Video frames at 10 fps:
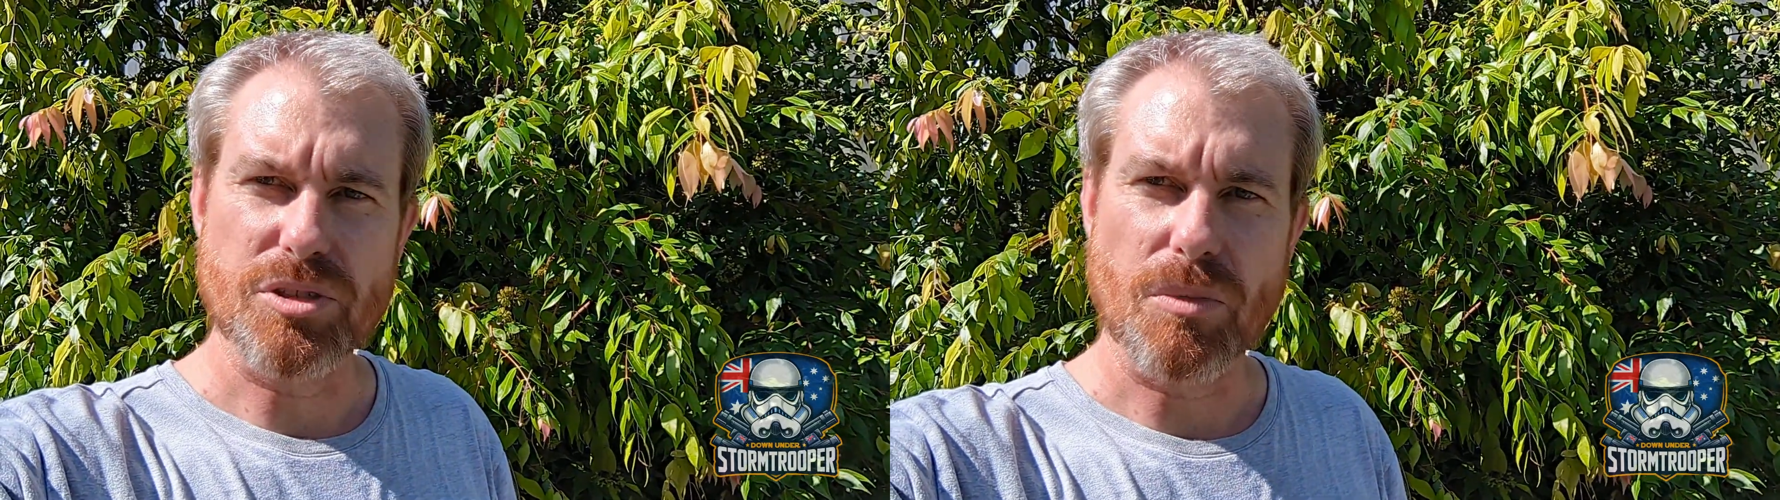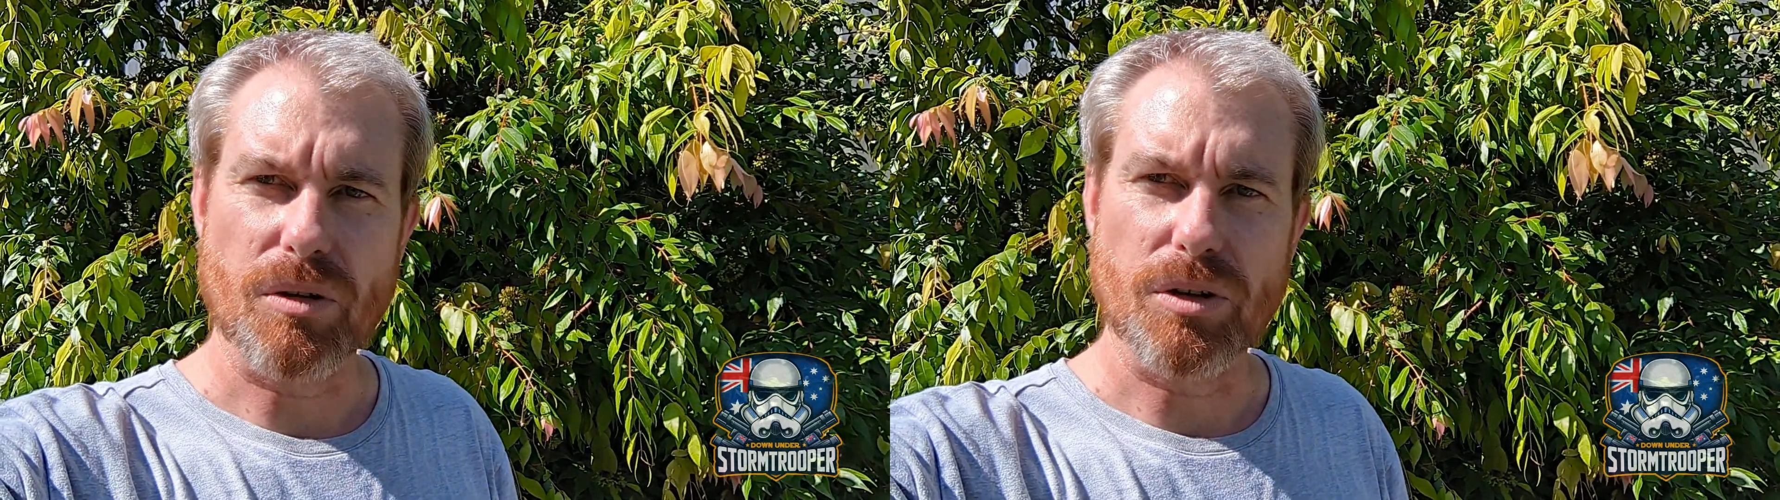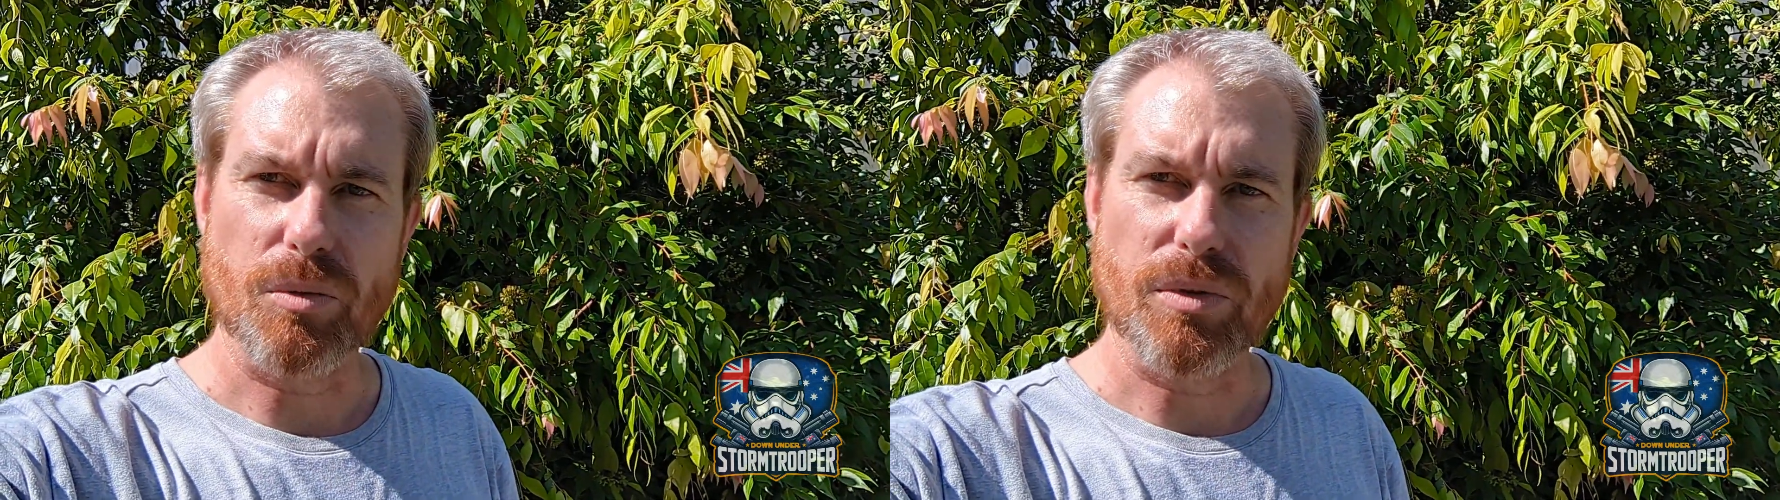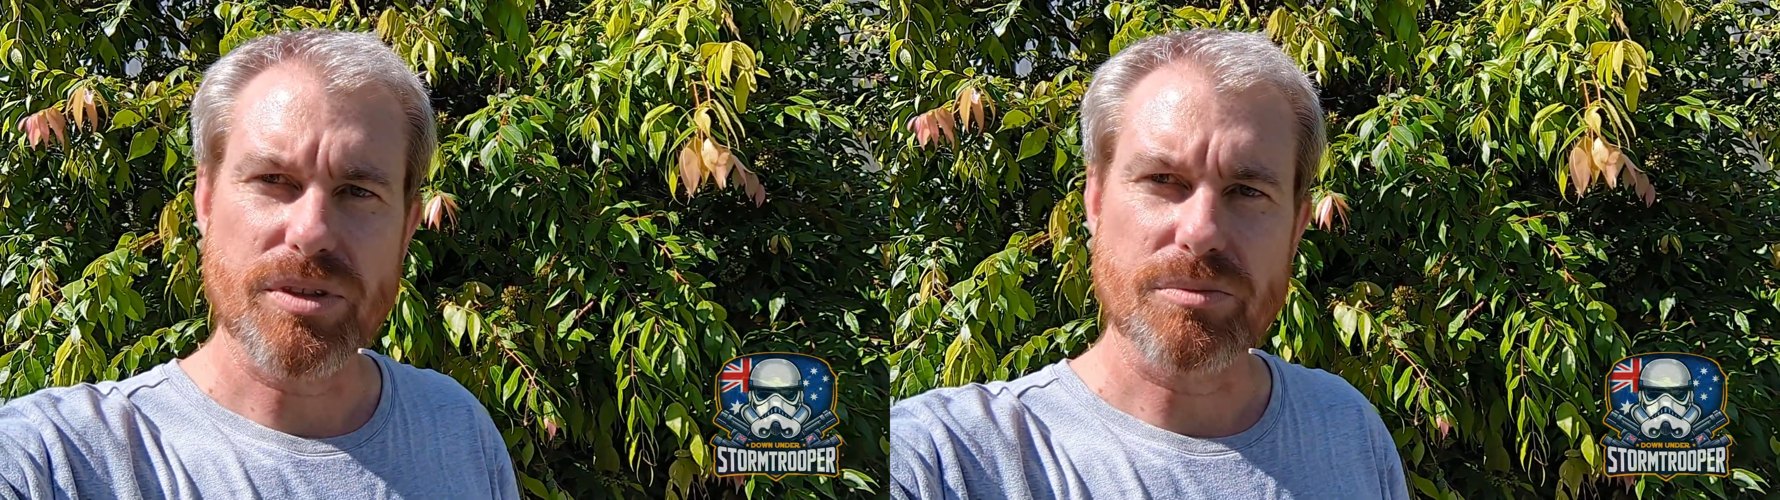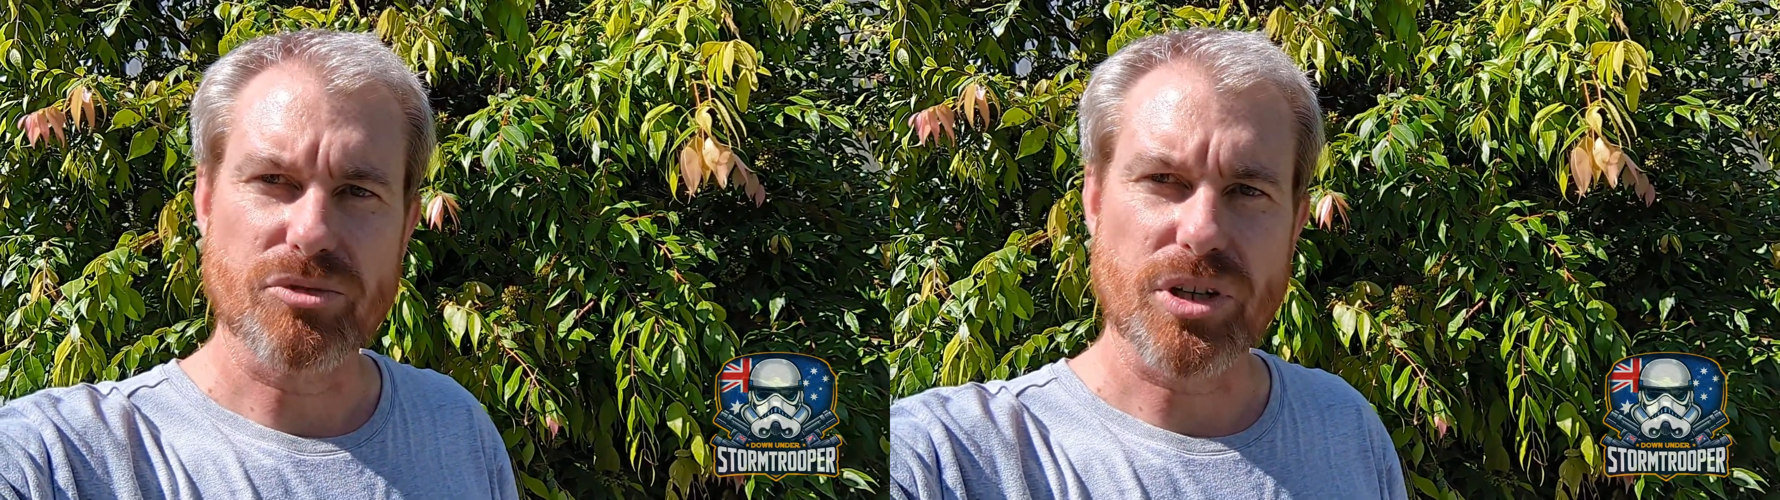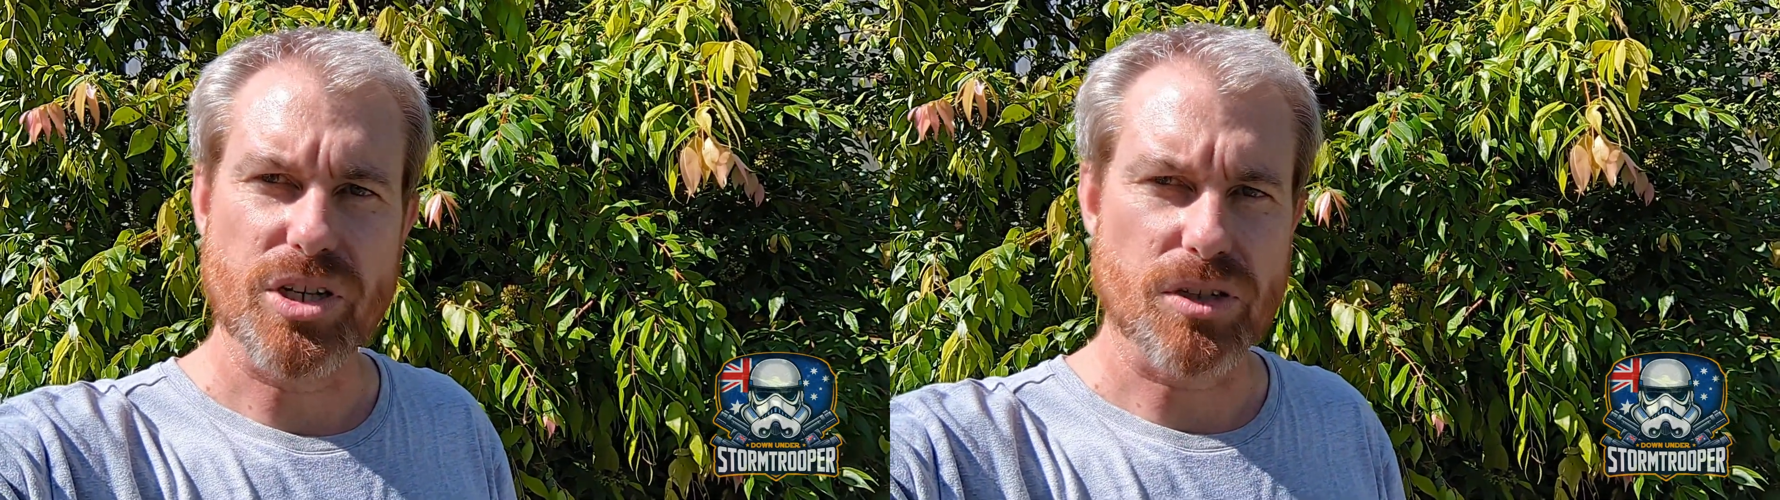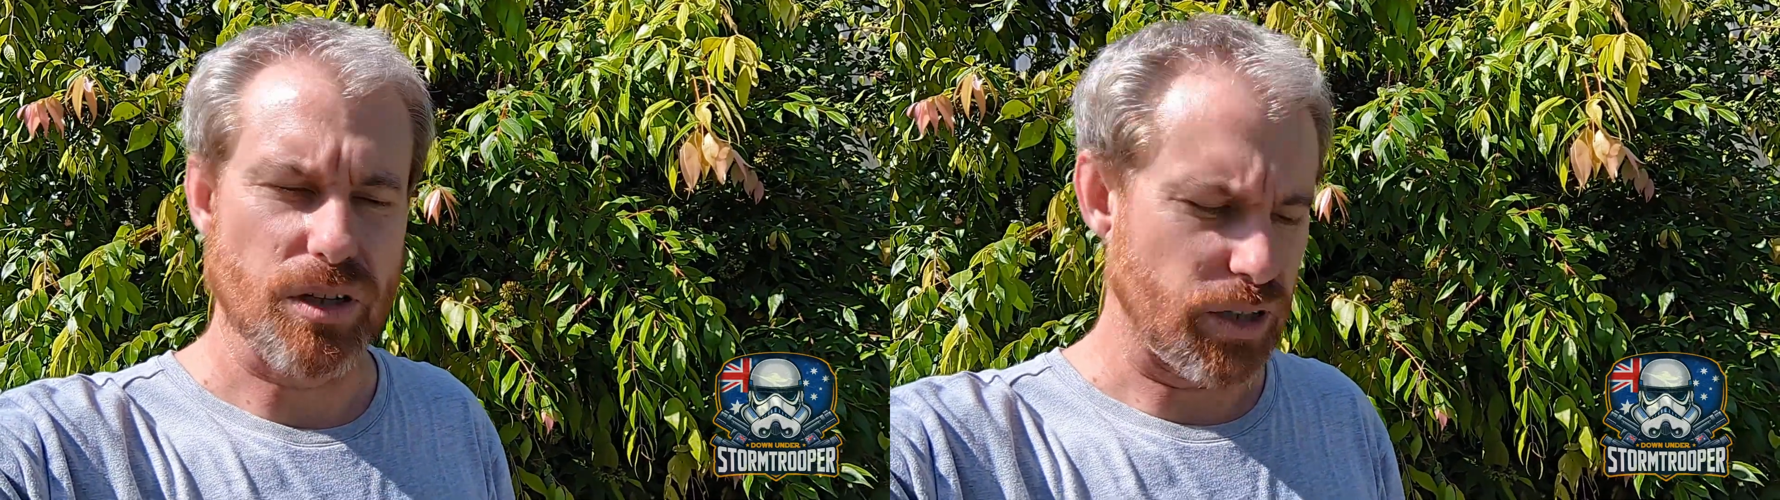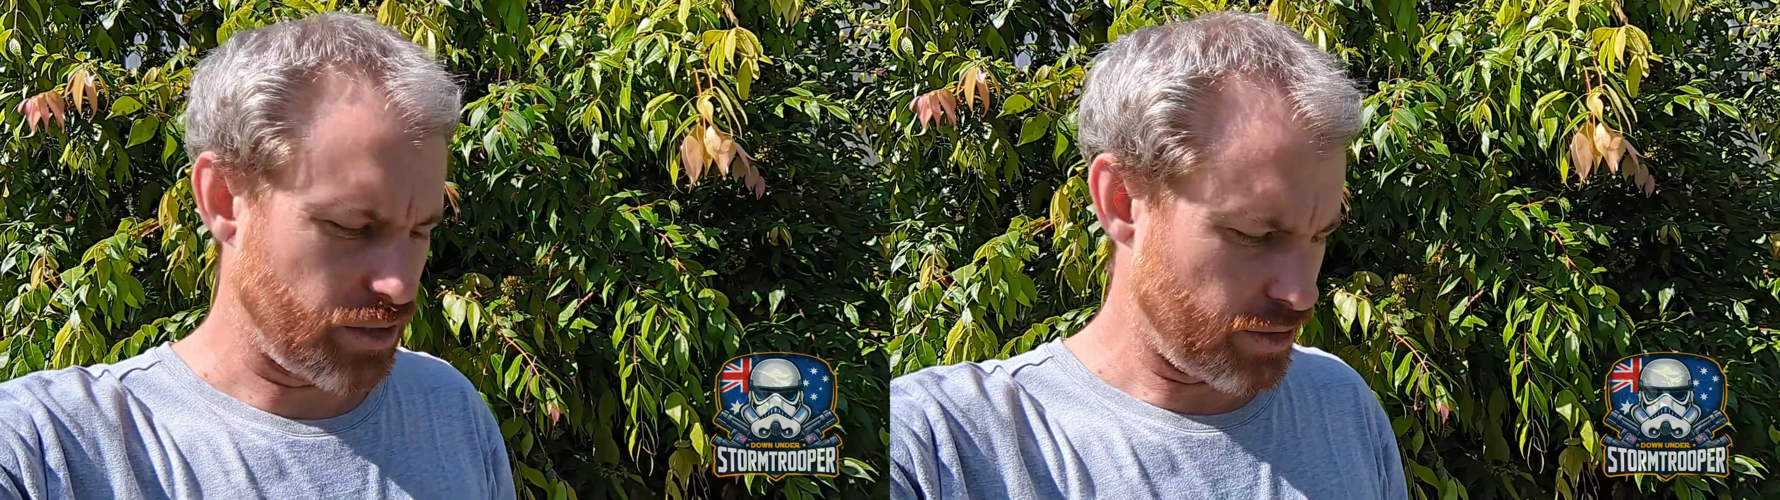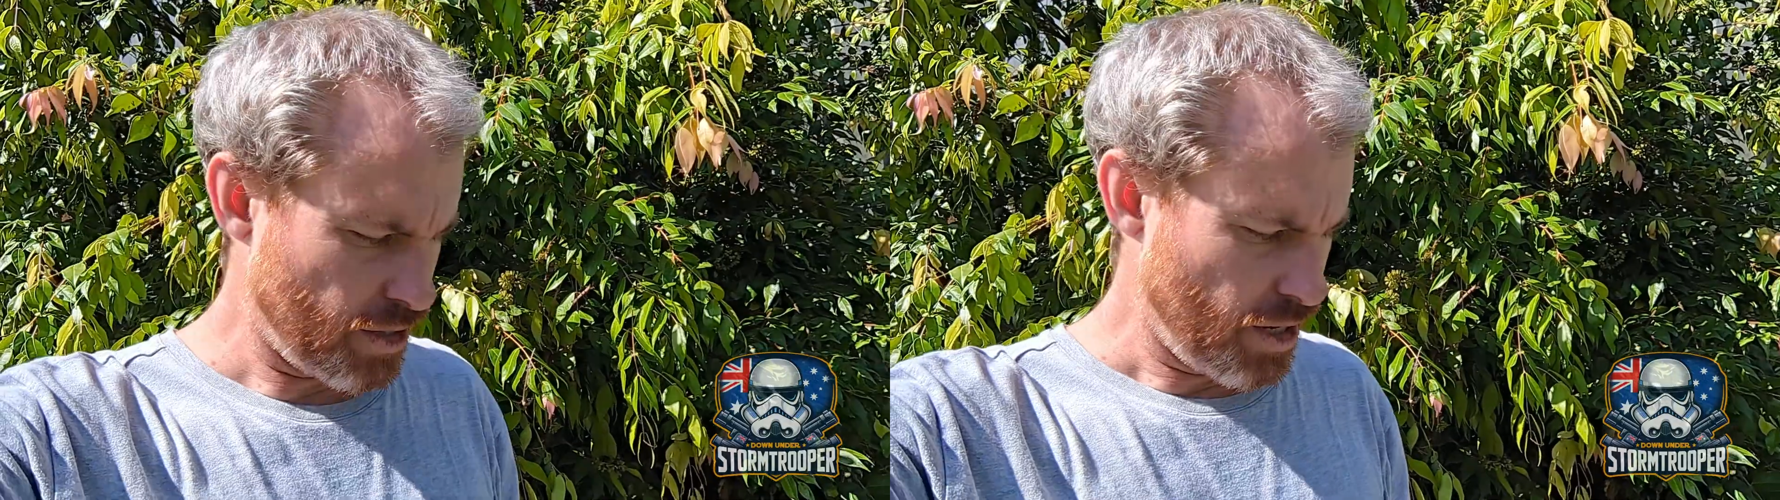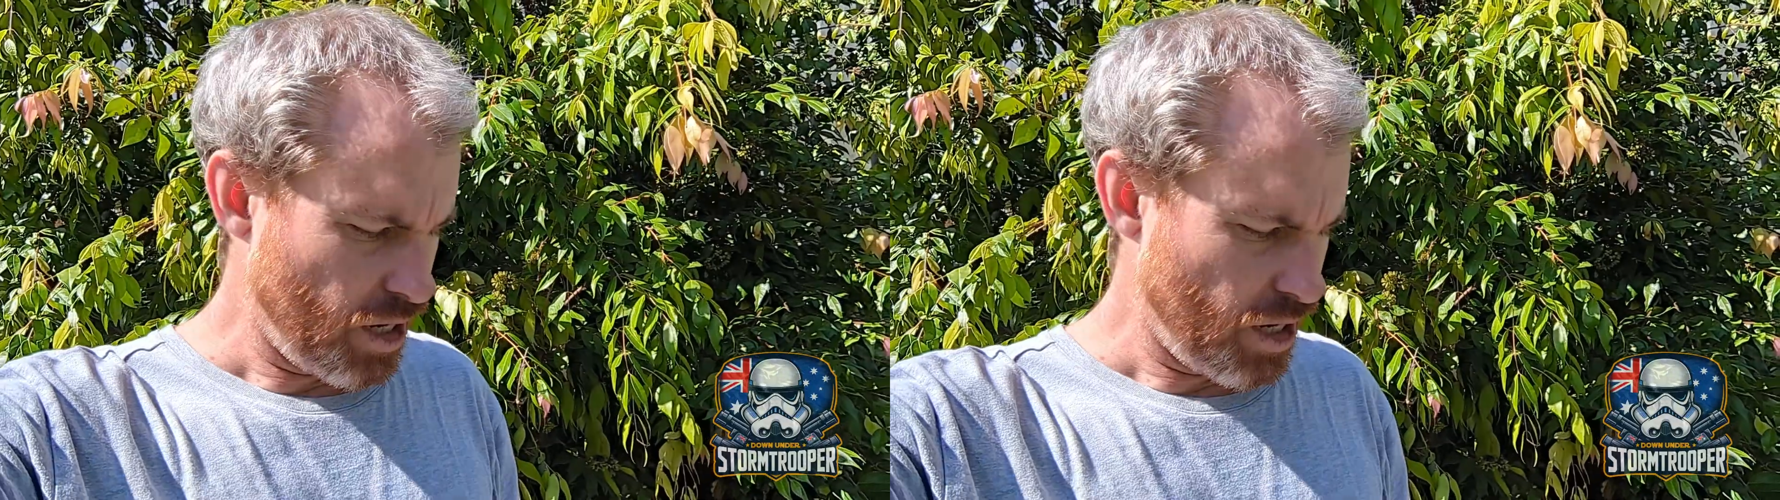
tomorrow with some fresh eyes,